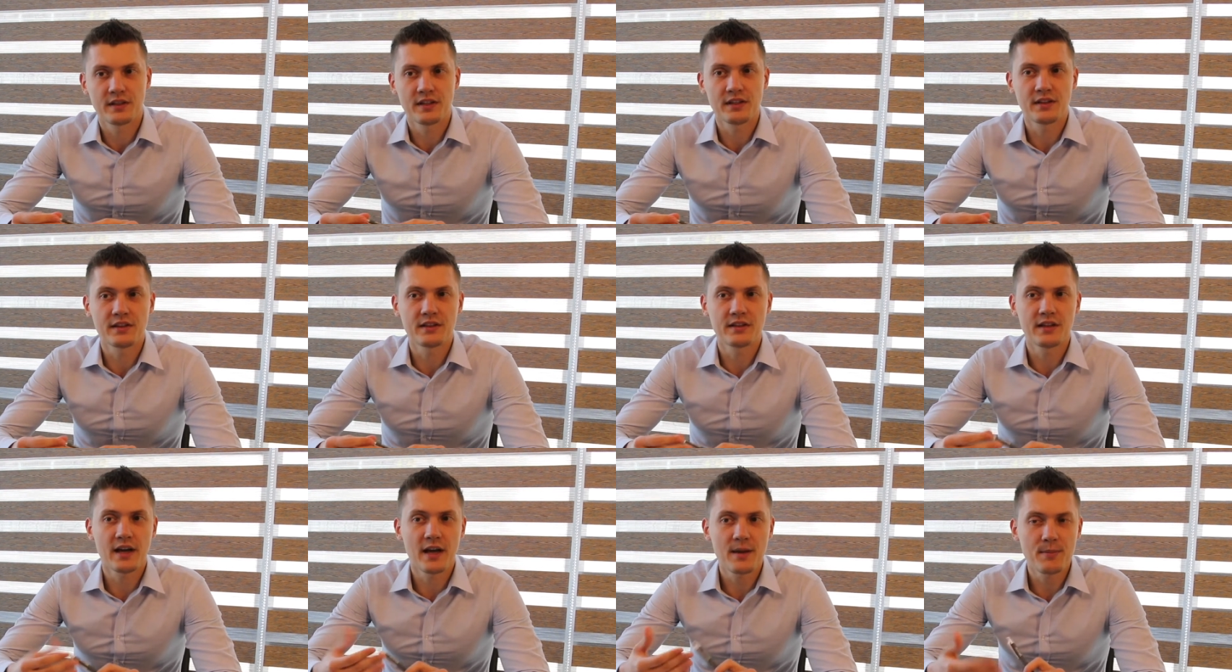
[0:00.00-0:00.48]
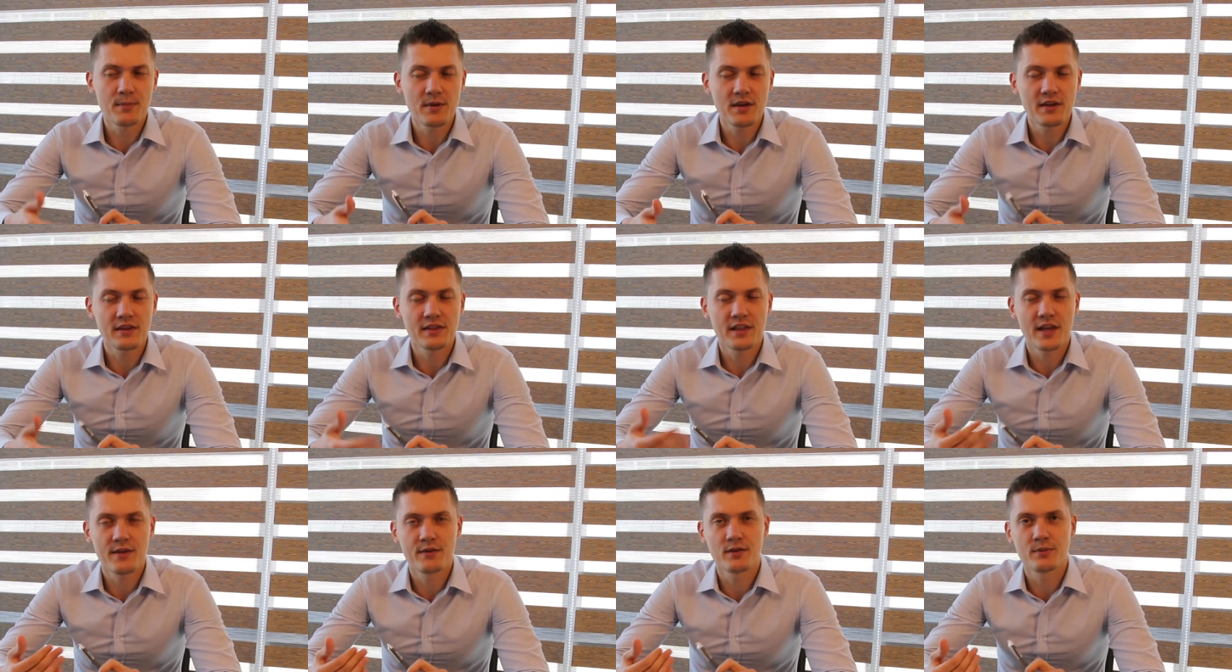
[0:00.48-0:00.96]
in
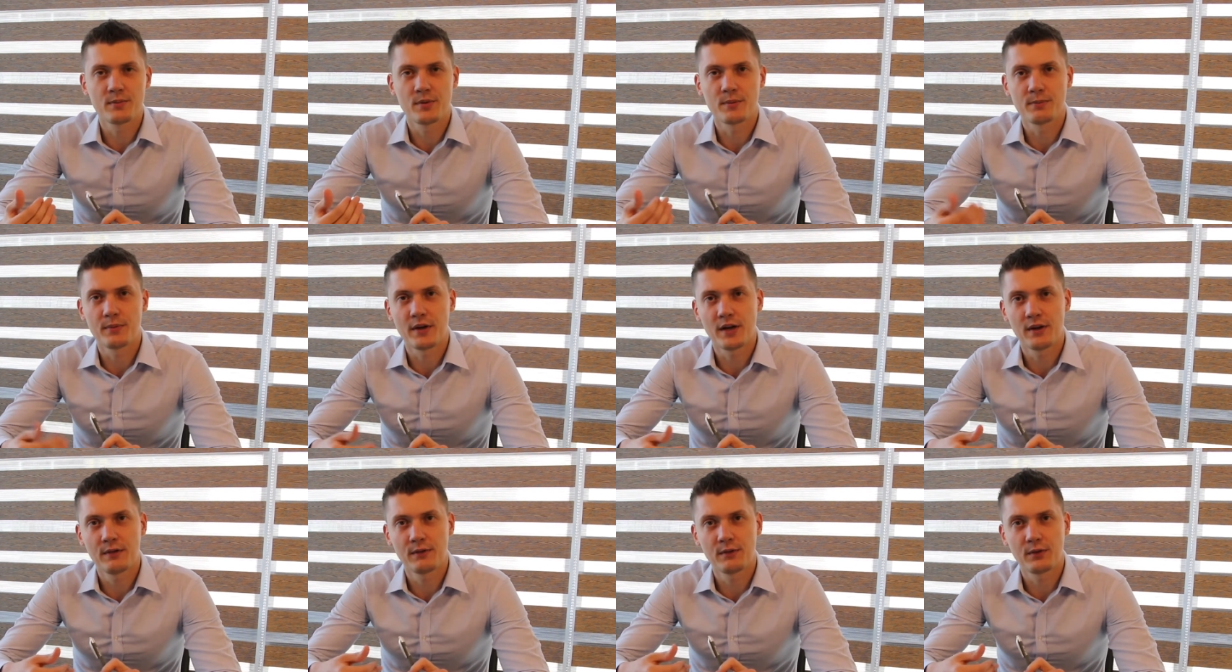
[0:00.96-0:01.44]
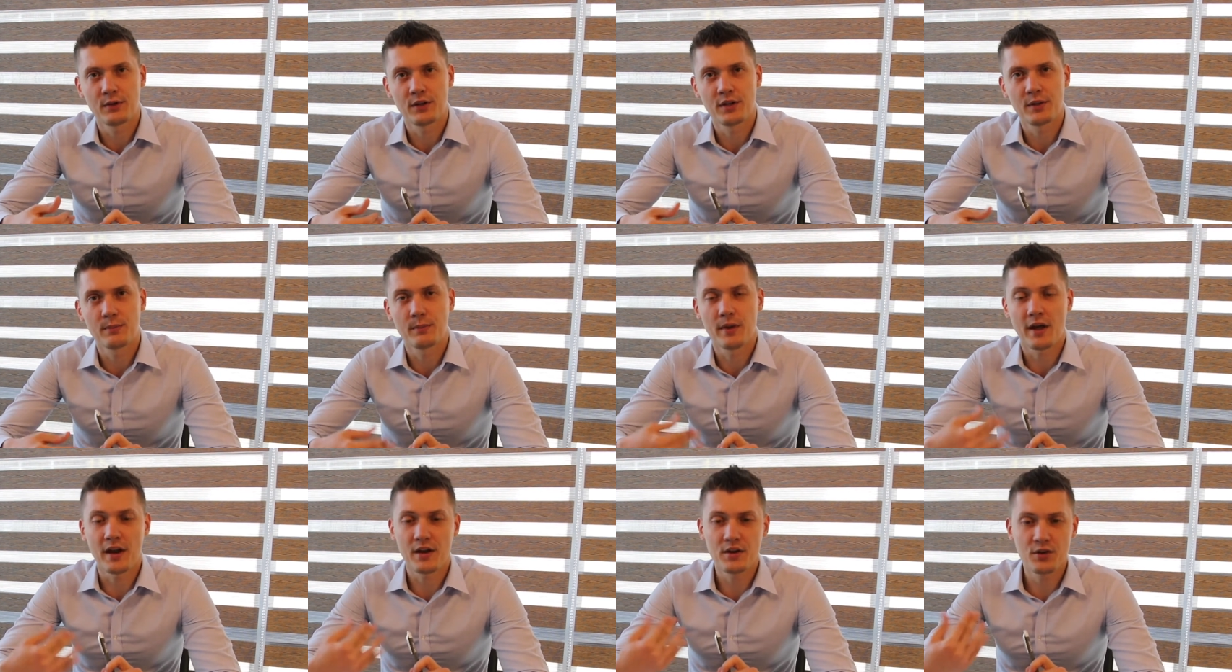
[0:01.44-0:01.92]
typing they will prepare for
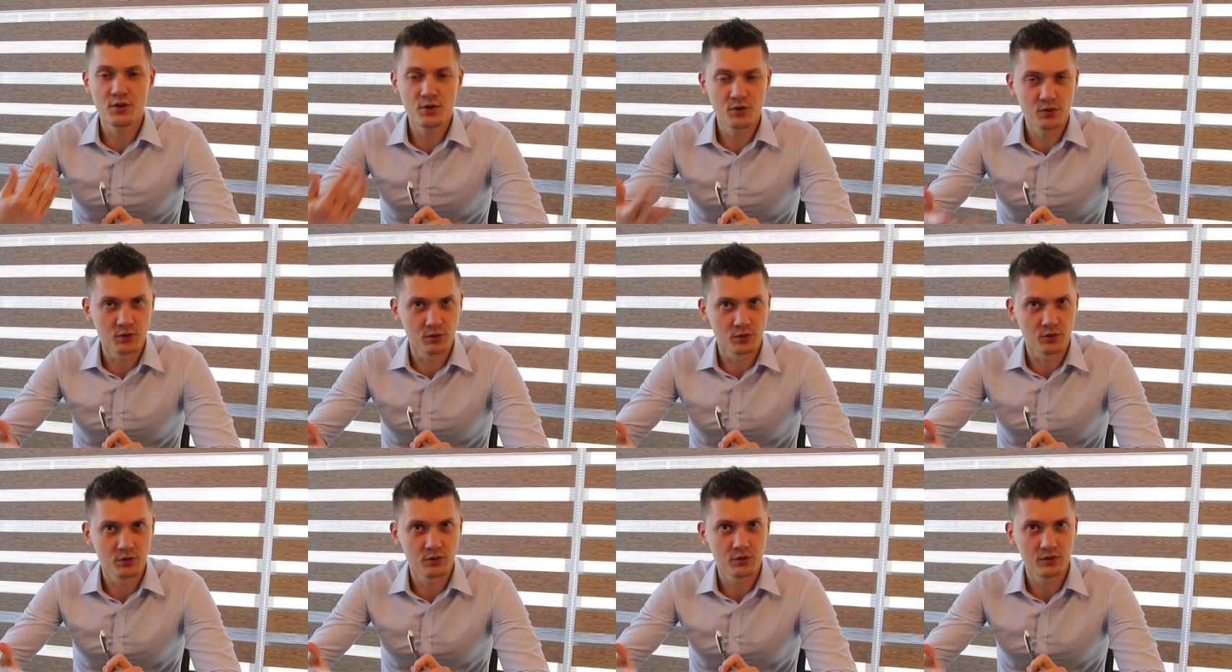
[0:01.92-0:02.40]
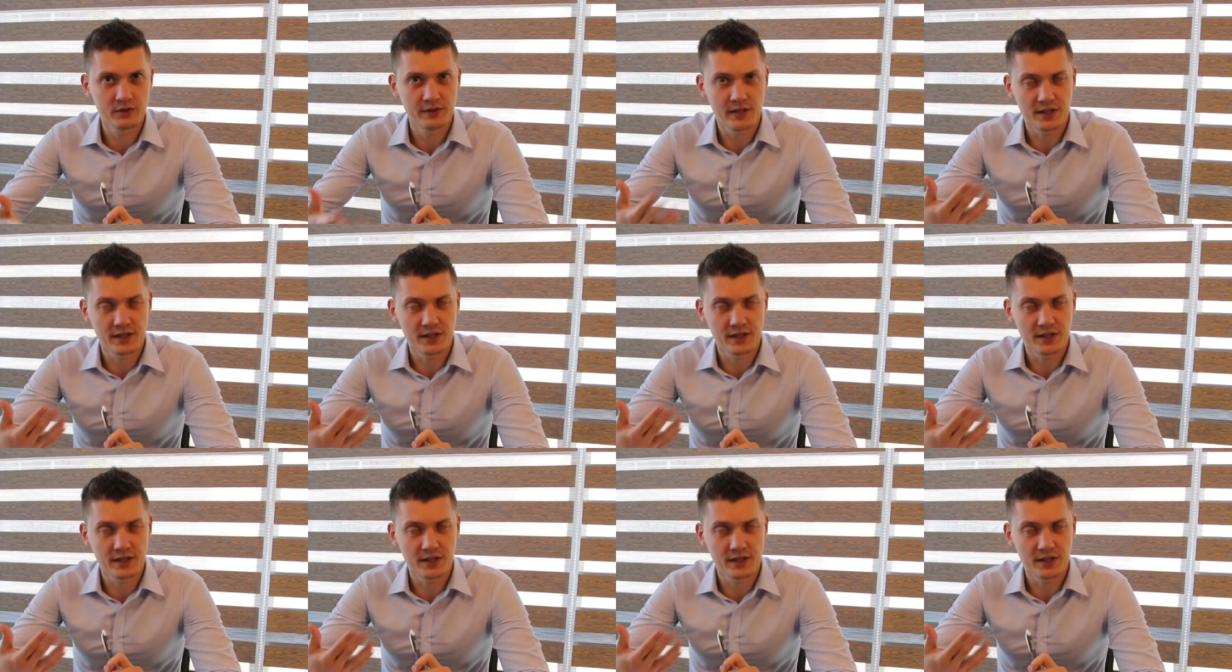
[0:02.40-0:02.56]
him a new